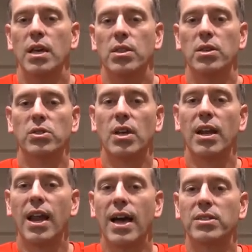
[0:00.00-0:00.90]
this
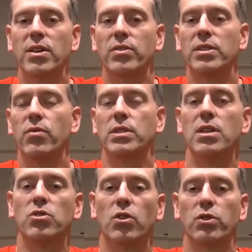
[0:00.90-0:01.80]
Sunday night,
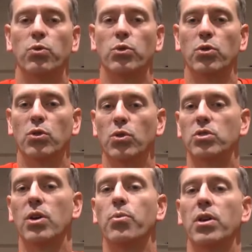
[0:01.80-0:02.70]
717 service, we'll do the Lord's
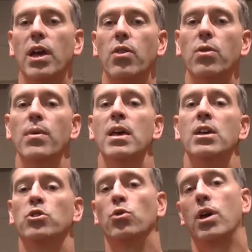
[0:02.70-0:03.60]
Supper together.
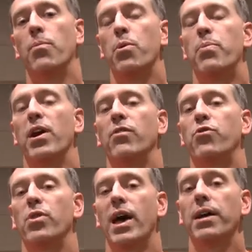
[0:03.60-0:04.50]
So come prepared
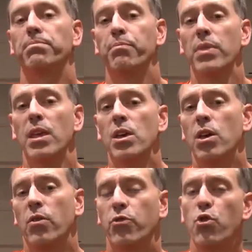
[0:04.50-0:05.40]
for that.
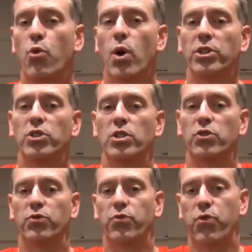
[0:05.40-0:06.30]
A few
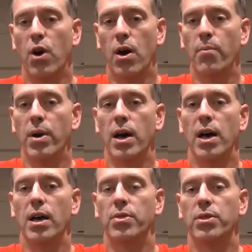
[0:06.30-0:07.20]
questions from
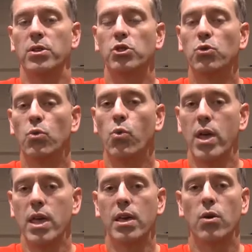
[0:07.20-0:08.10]
this
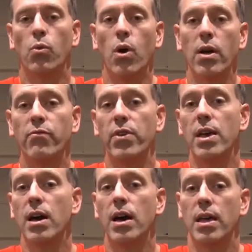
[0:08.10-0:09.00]
week. One
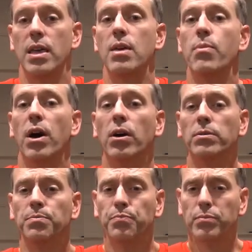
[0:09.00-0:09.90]
via
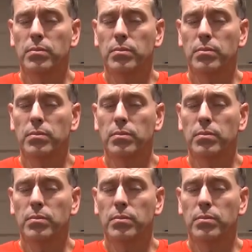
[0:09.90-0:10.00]
email.